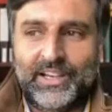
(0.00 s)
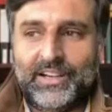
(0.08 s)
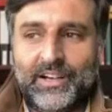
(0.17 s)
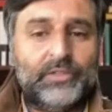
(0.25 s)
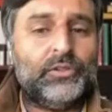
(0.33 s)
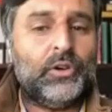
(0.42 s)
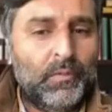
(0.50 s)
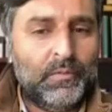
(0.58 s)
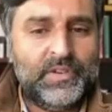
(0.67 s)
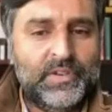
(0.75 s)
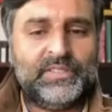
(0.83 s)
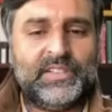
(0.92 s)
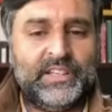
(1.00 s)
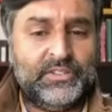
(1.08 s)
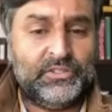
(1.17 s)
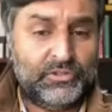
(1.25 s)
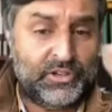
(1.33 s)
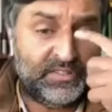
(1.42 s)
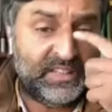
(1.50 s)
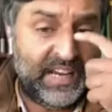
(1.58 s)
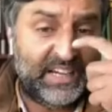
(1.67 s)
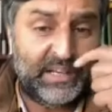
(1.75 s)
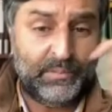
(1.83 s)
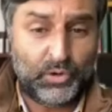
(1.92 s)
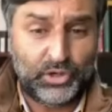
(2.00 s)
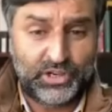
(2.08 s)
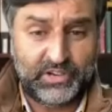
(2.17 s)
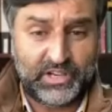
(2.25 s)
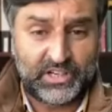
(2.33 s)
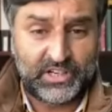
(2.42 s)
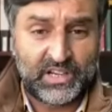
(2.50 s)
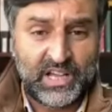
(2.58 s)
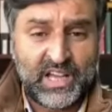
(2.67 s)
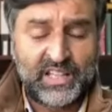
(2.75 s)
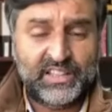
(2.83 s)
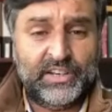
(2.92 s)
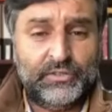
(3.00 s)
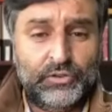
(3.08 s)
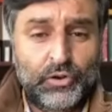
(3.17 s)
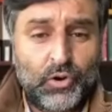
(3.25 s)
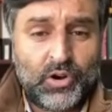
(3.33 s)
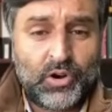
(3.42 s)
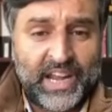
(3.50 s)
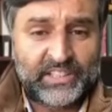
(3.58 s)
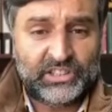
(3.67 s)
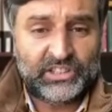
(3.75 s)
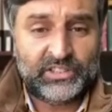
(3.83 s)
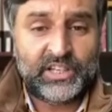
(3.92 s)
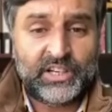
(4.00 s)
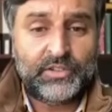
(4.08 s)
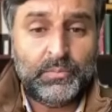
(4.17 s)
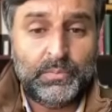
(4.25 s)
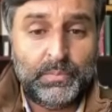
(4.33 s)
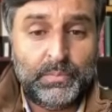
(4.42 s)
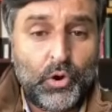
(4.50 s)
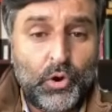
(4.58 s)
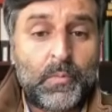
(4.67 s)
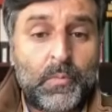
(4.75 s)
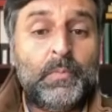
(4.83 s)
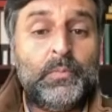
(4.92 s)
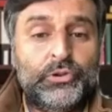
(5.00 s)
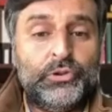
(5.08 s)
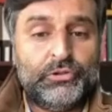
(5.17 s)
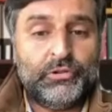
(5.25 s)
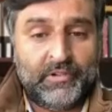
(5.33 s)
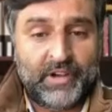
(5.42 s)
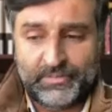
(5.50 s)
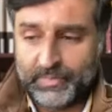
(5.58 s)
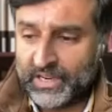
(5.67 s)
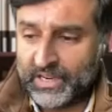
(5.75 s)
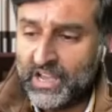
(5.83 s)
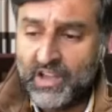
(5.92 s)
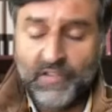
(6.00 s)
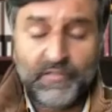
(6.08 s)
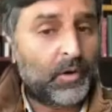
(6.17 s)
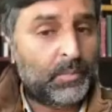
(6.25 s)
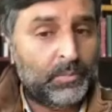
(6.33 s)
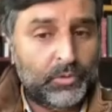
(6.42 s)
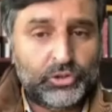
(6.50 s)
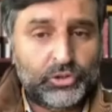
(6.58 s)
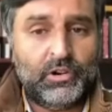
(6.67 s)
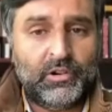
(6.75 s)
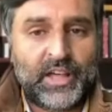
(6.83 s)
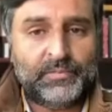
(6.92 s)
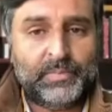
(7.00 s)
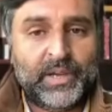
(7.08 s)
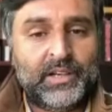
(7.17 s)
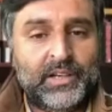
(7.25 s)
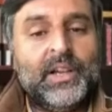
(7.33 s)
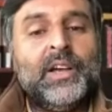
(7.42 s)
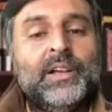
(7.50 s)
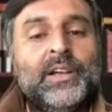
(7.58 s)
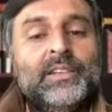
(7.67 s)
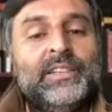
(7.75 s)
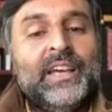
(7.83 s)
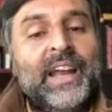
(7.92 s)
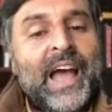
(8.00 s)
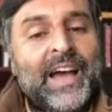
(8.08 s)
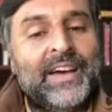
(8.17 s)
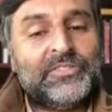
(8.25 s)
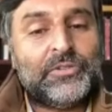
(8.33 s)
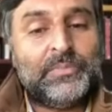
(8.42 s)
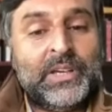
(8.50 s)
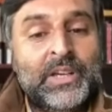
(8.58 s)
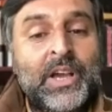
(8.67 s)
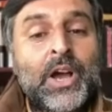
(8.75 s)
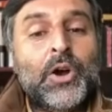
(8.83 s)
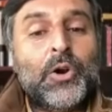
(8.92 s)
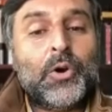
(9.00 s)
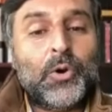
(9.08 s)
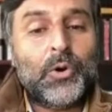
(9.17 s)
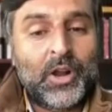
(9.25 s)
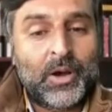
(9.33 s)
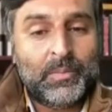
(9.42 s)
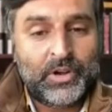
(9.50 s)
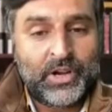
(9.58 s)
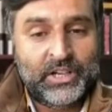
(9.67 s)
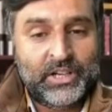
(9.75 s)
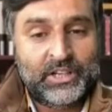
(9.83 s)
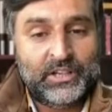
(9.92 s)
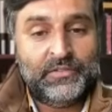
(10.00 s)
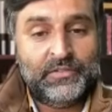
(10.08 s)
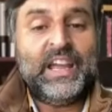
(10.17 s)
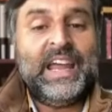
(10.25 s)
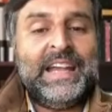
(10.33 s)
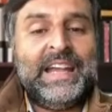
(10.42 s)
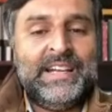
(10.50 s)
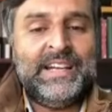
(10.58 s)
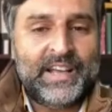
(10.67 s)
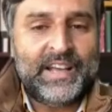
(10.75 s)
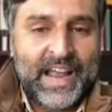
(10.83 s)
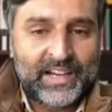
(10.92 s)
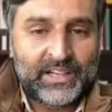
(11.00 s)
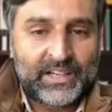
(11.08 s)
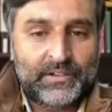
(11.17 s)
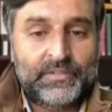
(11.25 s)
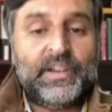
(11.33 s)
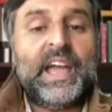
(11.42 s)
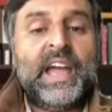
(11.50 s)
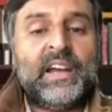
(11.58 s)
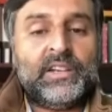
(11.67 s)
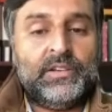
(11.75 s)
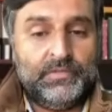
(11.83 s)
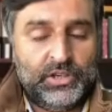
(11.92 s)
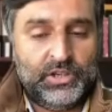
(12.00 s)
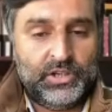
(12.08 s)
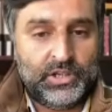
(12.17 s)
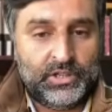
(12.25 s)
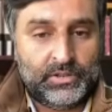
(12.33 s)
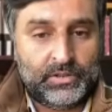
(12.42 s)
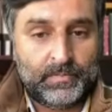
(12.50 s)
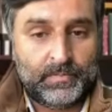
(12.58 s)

class, obviously students get demotivated. There is no connection, there is no mutual respect. For mutual respect, there has to be collaborative, interactive activities.